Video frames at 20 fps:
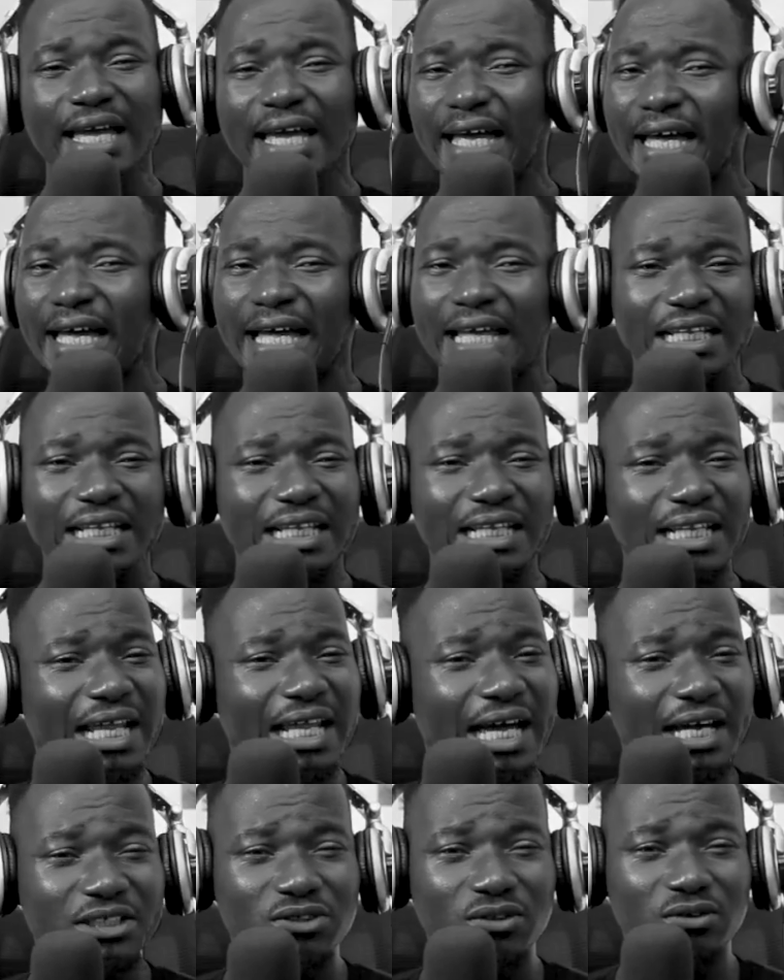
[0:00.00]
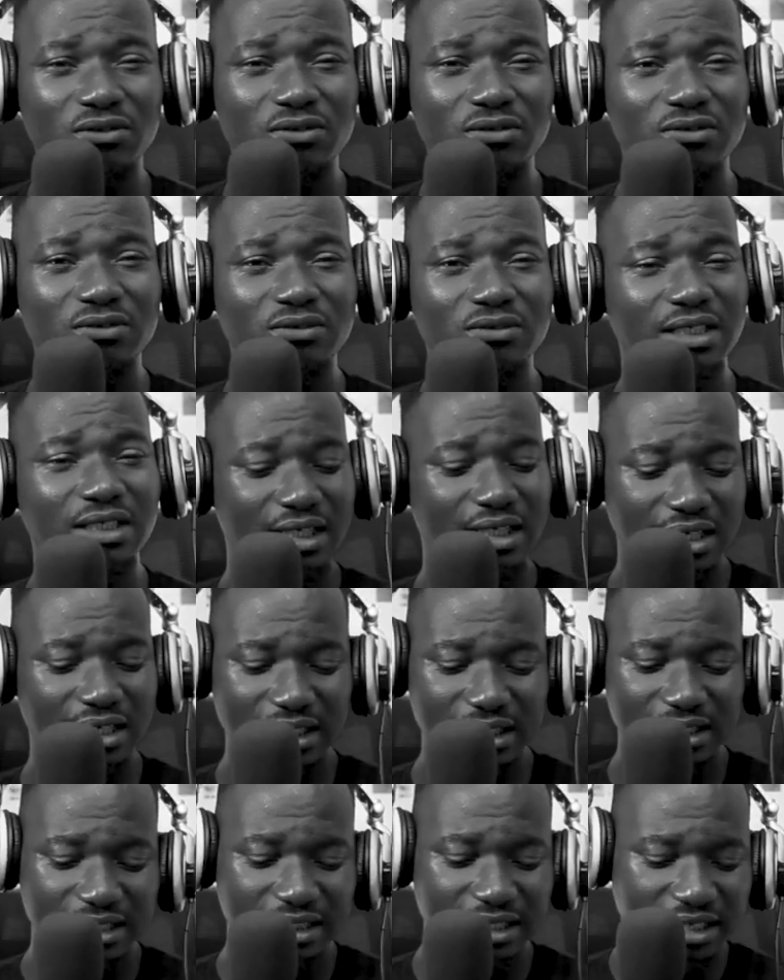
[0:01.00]
A lion
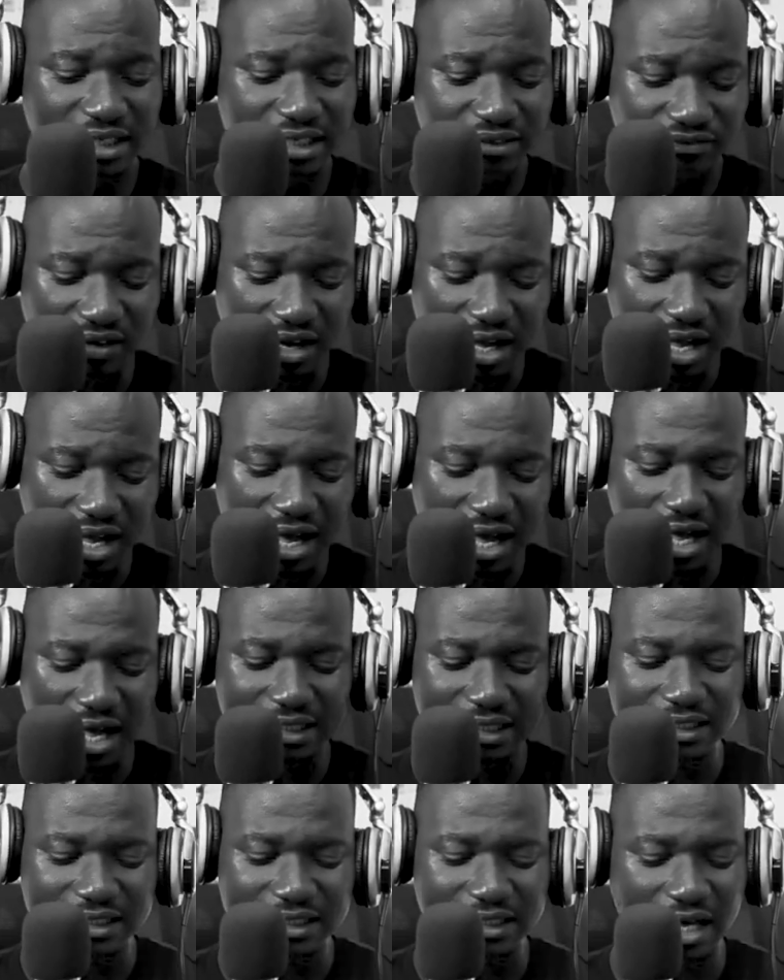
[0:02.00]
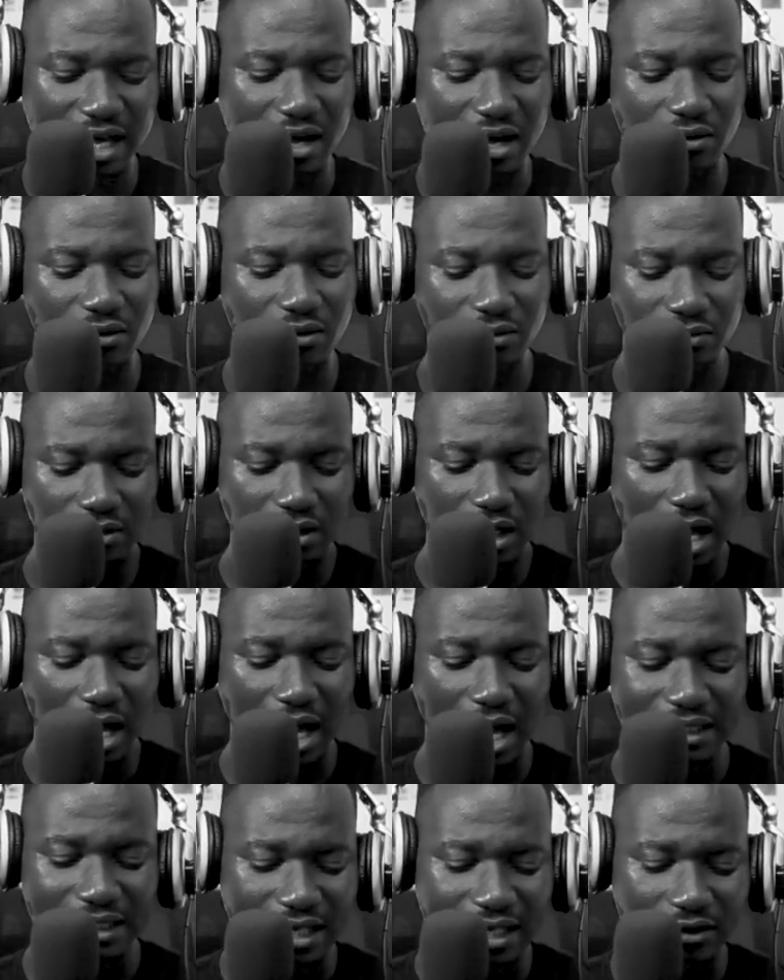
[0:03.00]
never
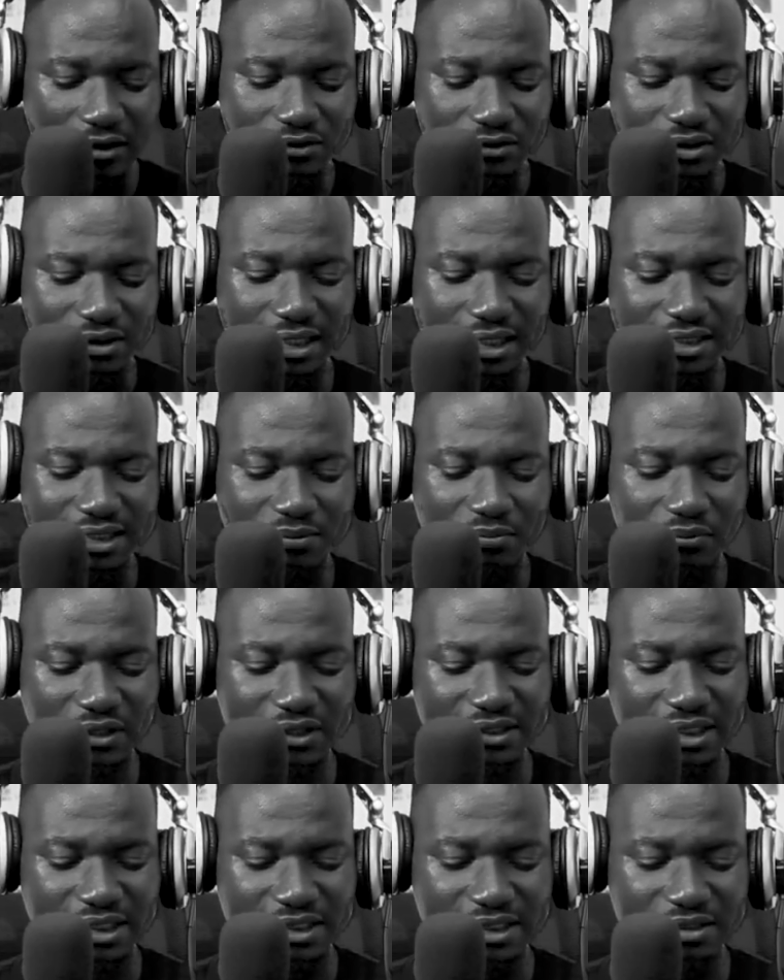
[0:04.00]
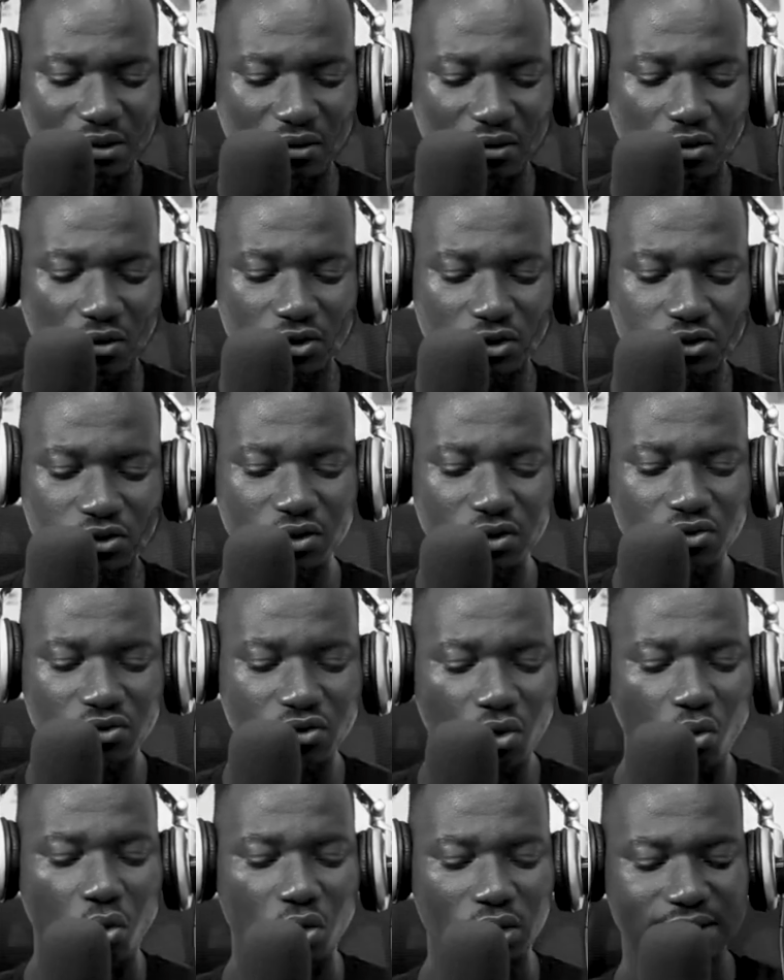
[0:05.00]
announce its presence because we know
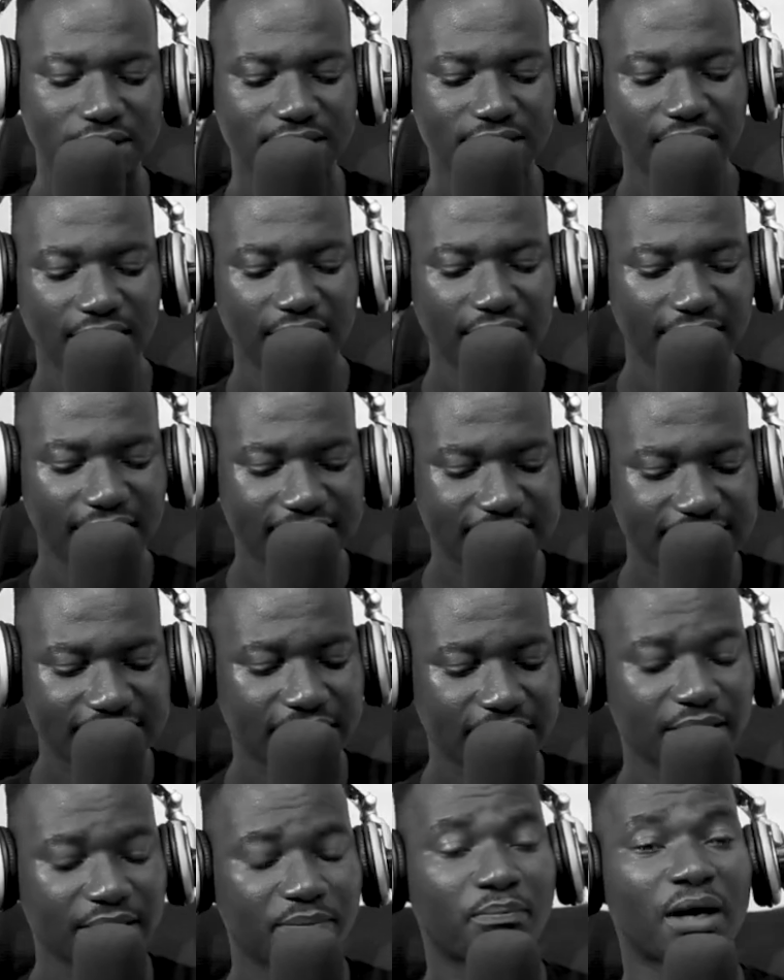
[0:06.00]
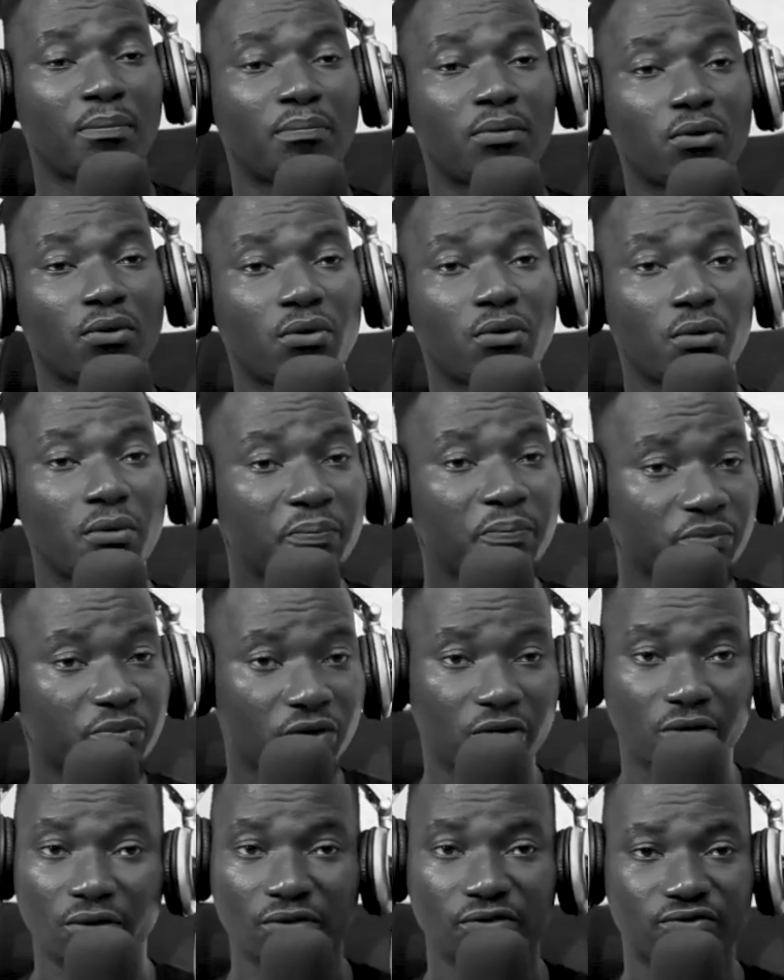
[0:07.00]
what it's capable
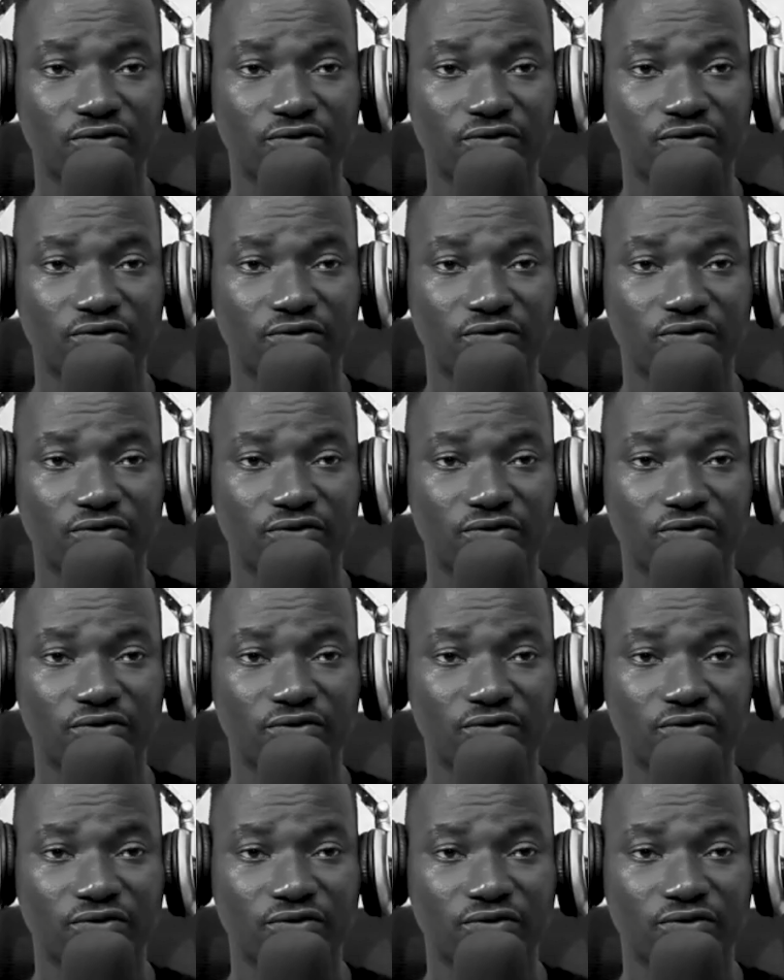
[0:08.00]
of.